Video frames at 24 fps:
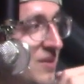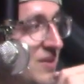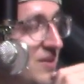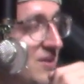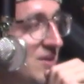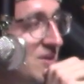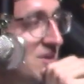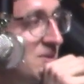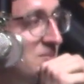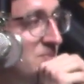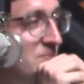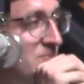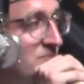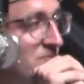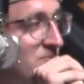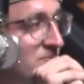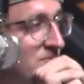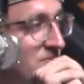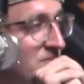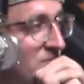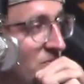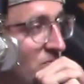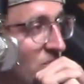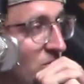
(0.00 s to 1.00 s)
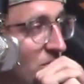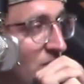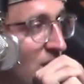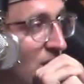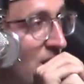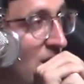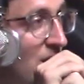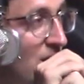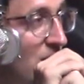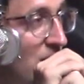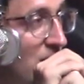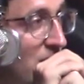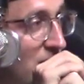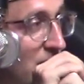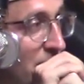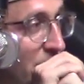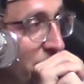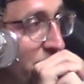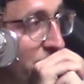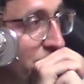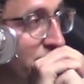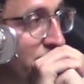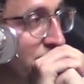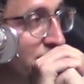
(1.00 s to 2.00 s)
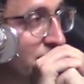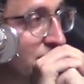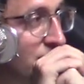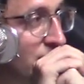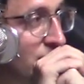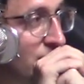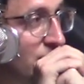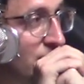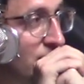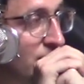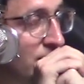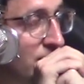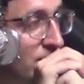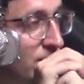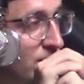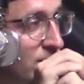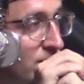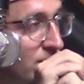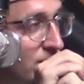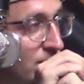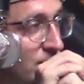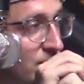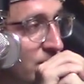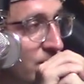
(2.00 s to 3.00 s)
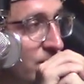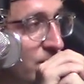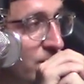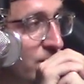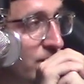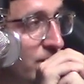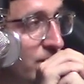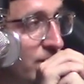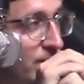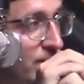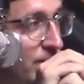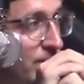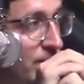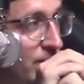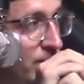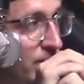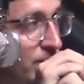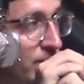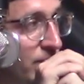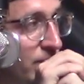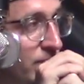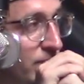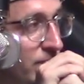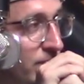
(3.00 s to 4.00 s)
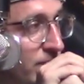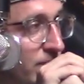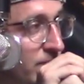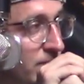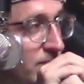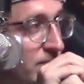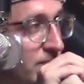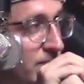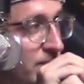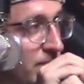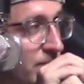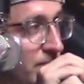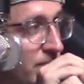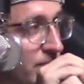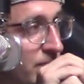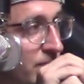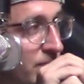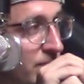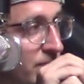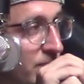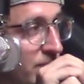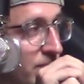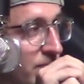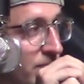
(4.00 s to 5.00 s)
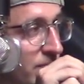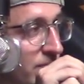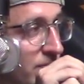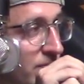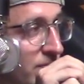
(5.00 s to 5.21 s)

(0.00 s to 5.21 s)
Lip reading: (not speaking)